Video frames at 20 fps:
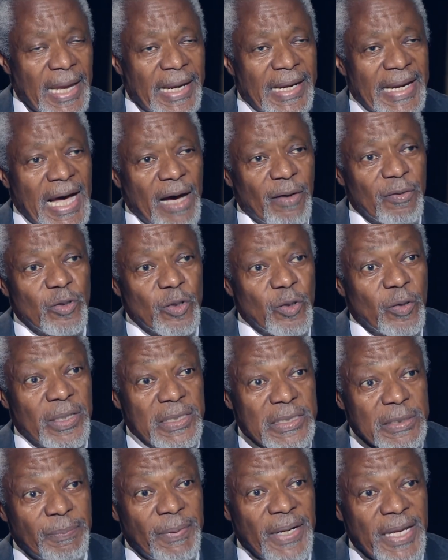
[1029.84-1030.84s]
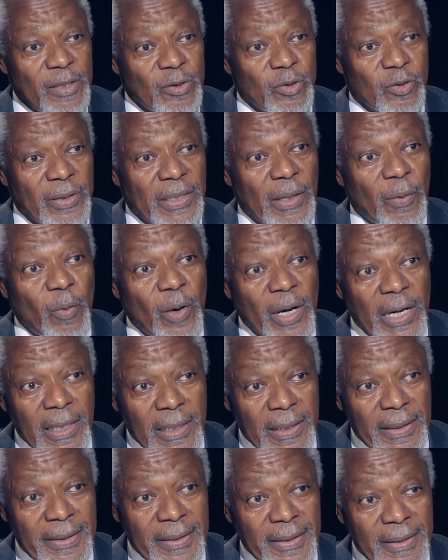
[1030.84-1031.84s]
And how do you explain to the
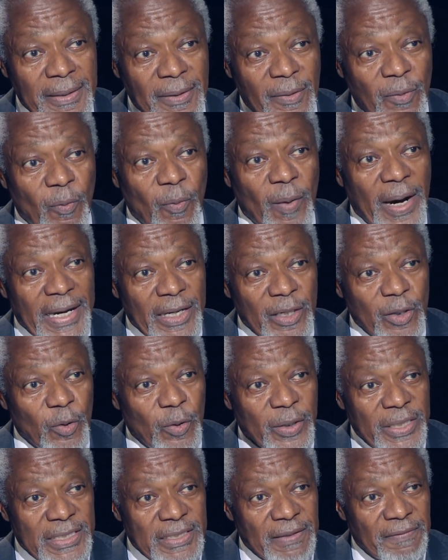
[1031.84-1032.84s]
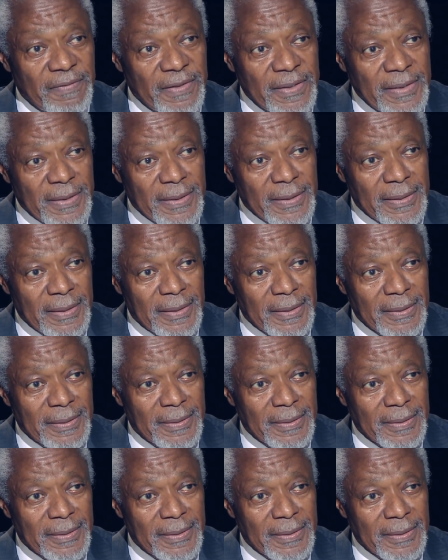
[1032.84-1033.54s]
world why you intervened?